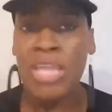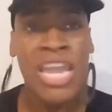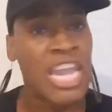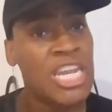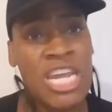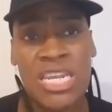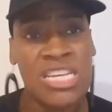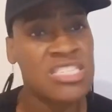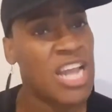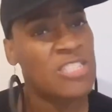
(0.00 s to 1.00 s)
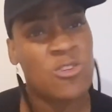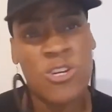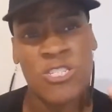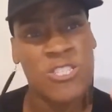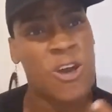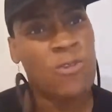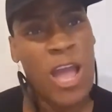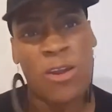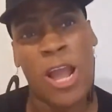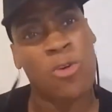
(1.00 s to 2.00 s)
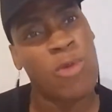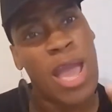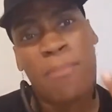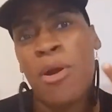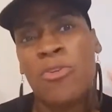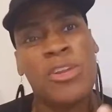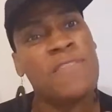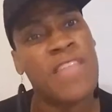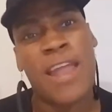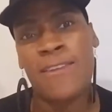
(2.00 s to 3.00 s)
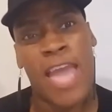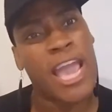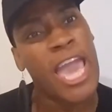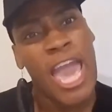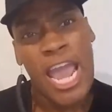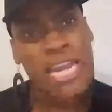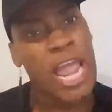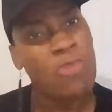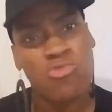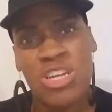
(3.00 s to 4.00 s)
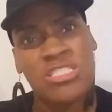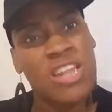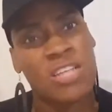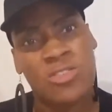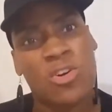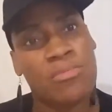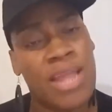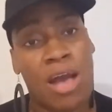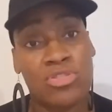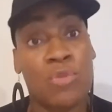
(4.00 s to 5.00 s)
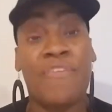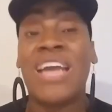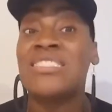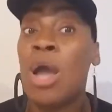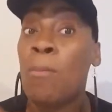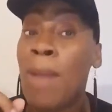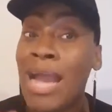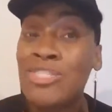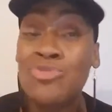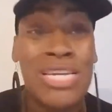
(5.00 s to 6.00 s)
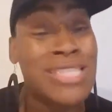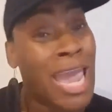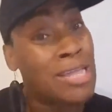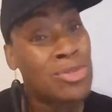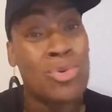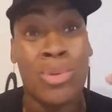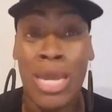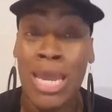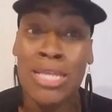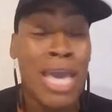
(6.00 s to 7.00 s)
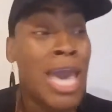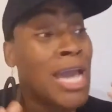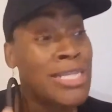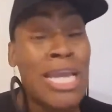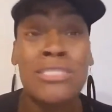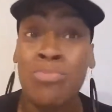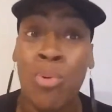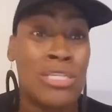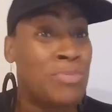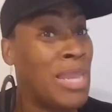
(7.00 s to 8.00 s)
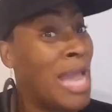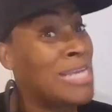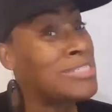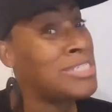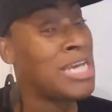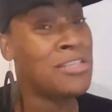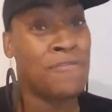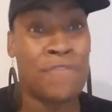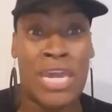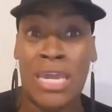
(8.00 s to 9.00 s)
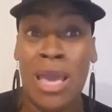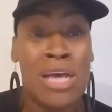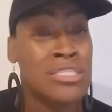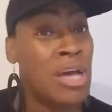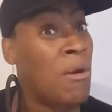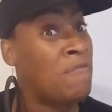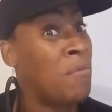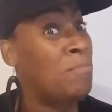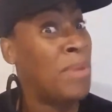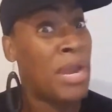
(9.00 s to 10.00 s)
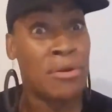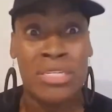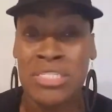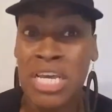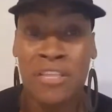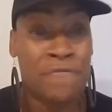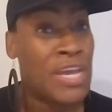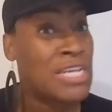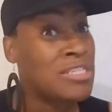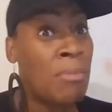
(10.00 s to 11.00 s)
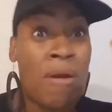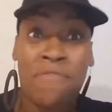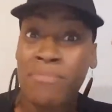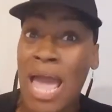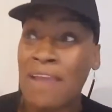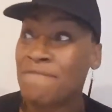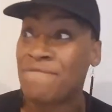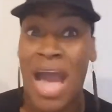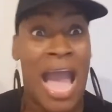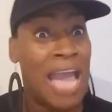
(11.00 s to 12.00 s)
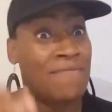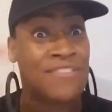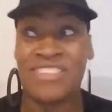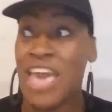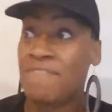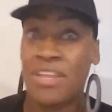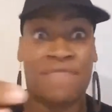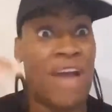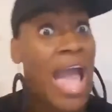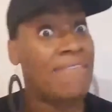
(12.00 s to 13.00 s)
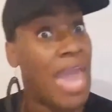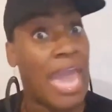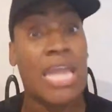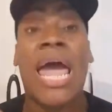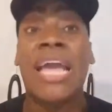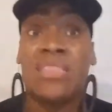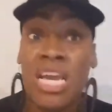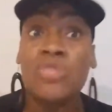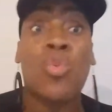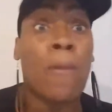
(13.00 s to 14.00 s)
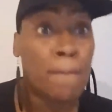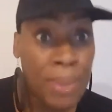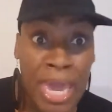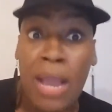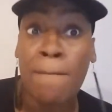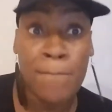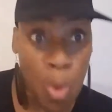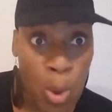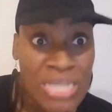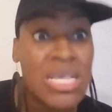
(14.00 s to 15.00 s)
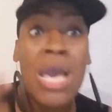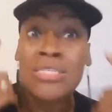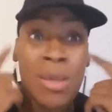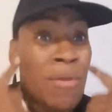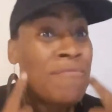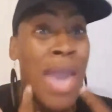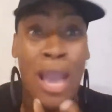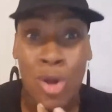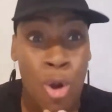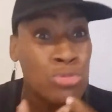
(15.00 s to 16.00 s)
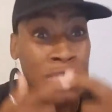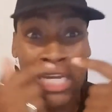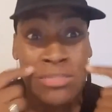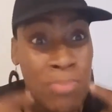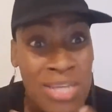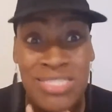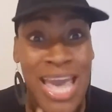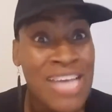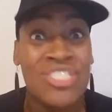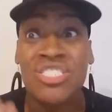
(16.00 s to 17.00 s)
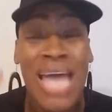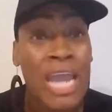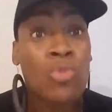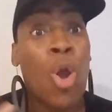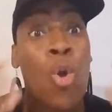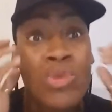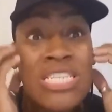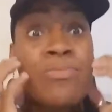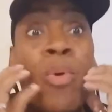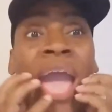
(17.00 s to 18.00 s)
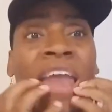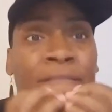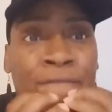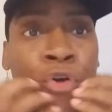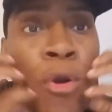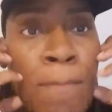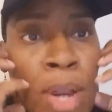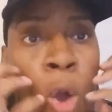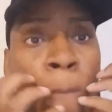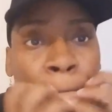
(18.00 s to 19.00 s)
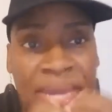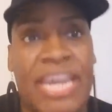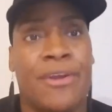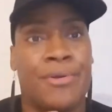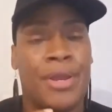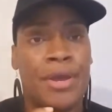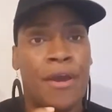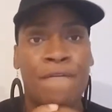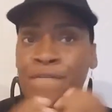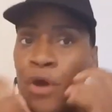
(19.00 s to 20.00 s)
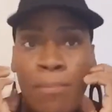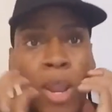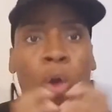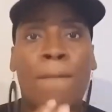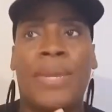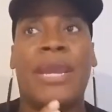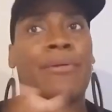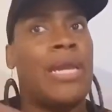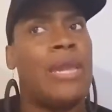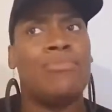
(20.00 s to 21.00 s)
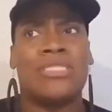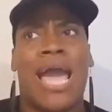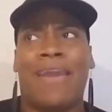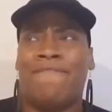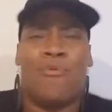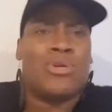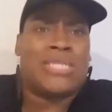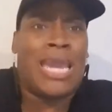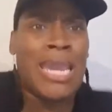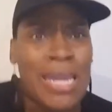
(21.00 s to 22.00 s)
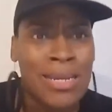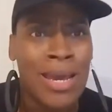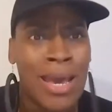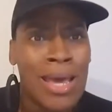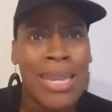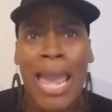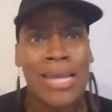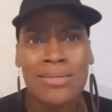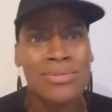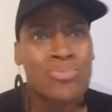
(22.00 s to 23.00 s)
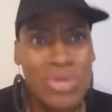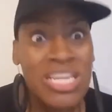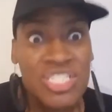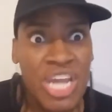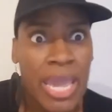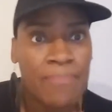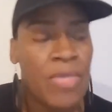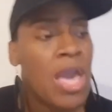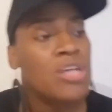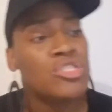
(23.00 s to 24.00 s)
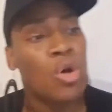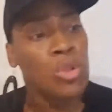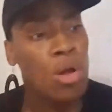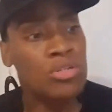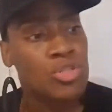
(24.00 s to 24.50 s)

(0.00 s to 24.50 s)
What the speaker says: And he didn't listen. I took his tail down. I grabbed underneath that neck and that wrist, and I took him down so fast. Now, mind you, these ain't little kids. These boys be like 6 feet. Some of them bigger than 6 feet. Some of them like 5'7", 5'8". Like, these were big boys. Some of them had goatees, mustaches, like grown. This boy had a full-blown beard. Full-blown beard, and he was like 14, like legit. So long